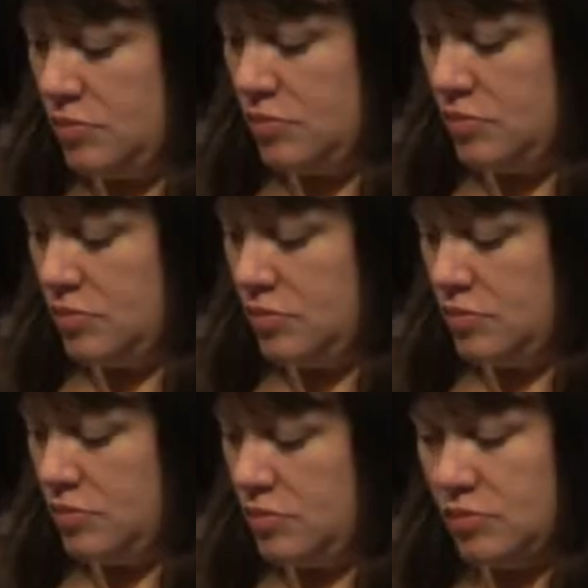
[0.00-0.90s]

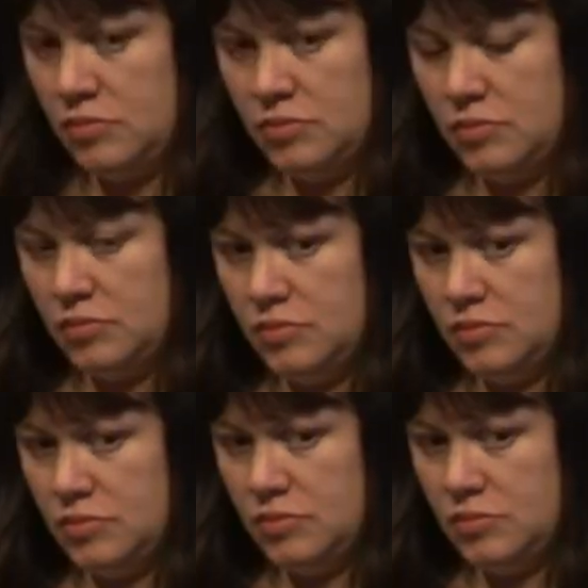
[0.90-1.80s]

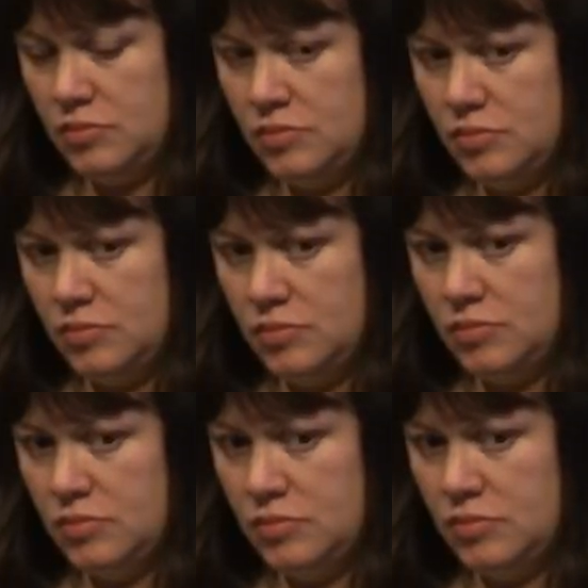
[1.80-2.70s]

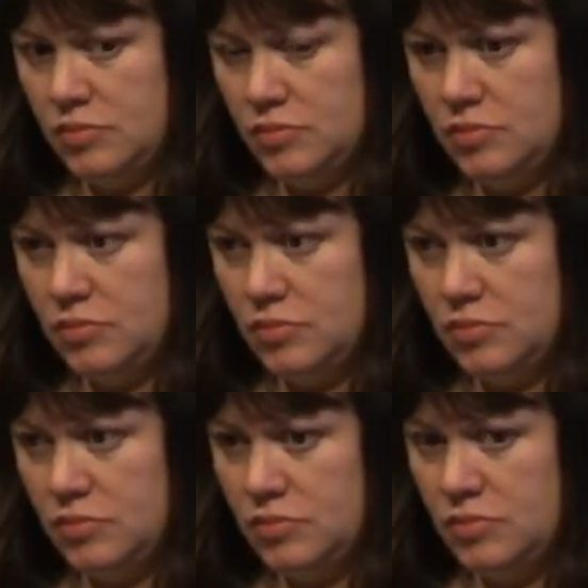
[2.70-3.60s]

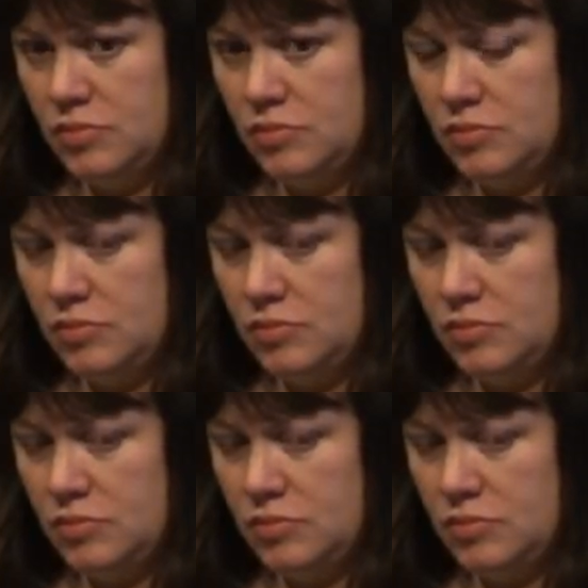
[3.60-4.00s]
The person shown says nothing.